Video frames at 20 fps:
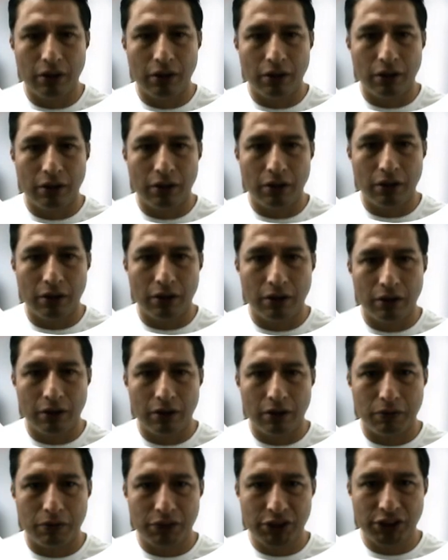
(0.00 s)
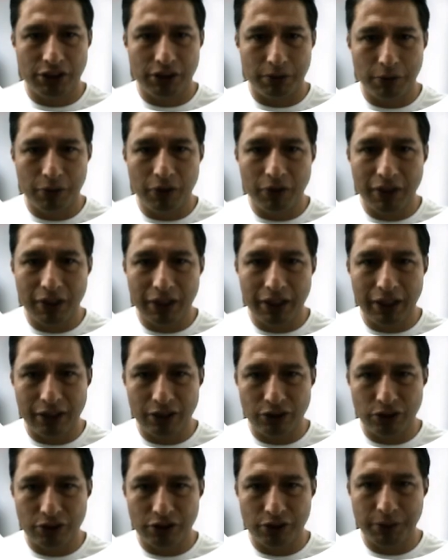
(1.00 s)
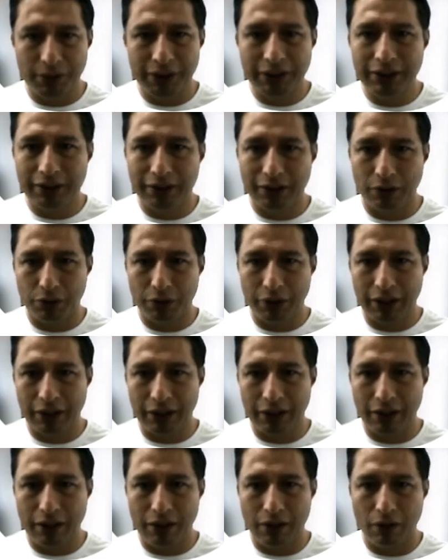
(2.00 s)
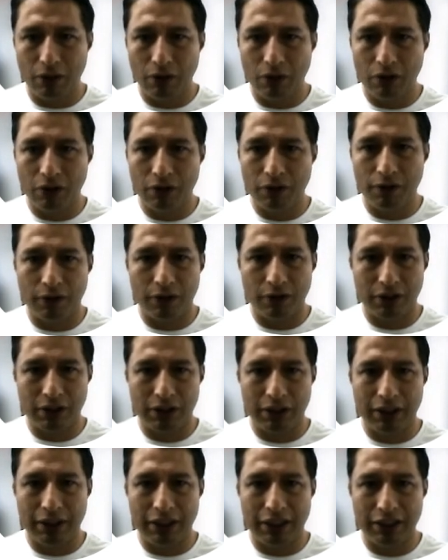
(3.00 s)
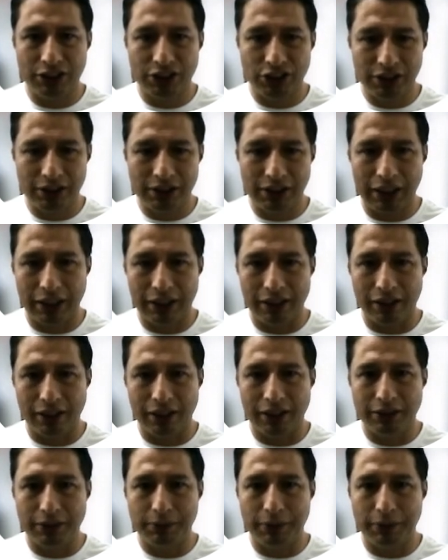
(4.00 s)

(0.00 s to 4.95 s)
With the monthly adjustments, we can now look for the largest and smallest.